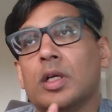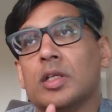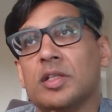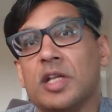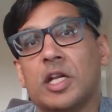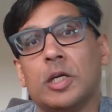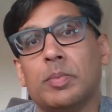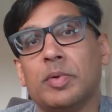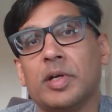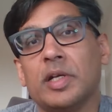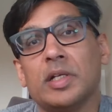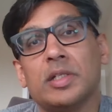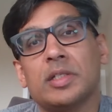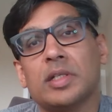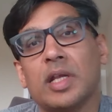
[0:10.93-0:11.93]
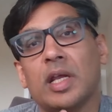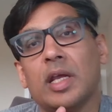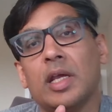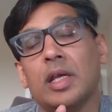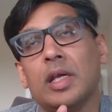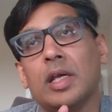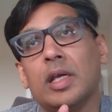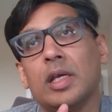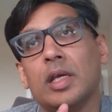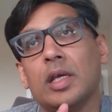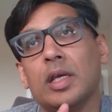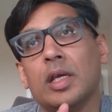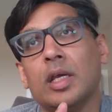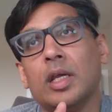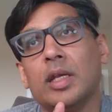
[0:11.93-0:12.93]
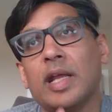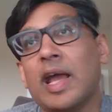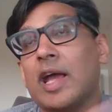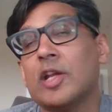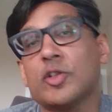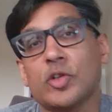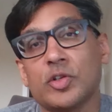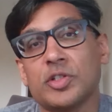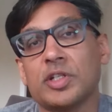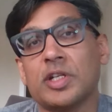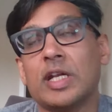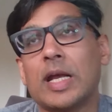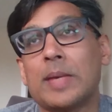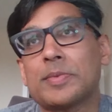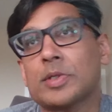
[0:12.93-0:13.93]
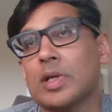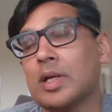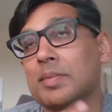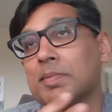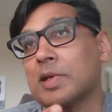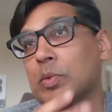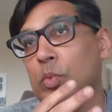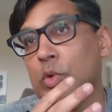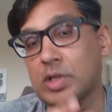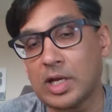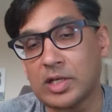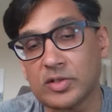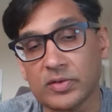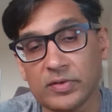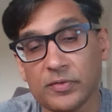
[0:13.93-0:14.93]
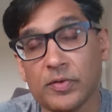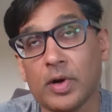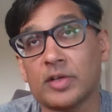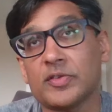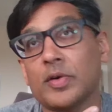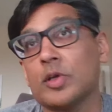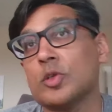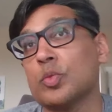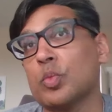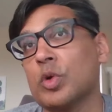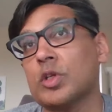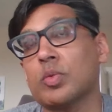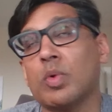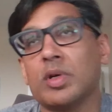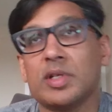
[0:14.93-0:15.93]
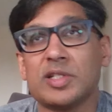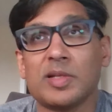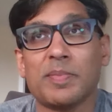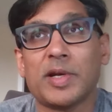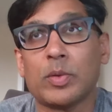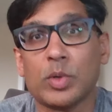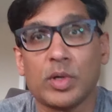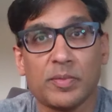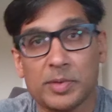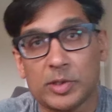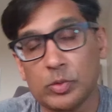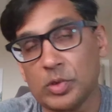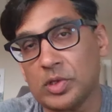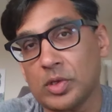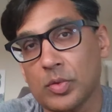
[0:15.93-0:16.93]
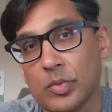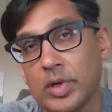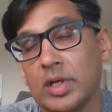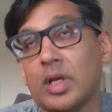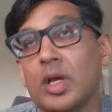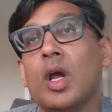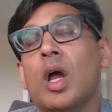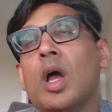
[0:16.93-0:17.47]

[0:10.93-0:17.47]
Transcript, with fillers: Databricks, and Azure Synapse. I mean, which as far, as far as which one is the better one of between the three.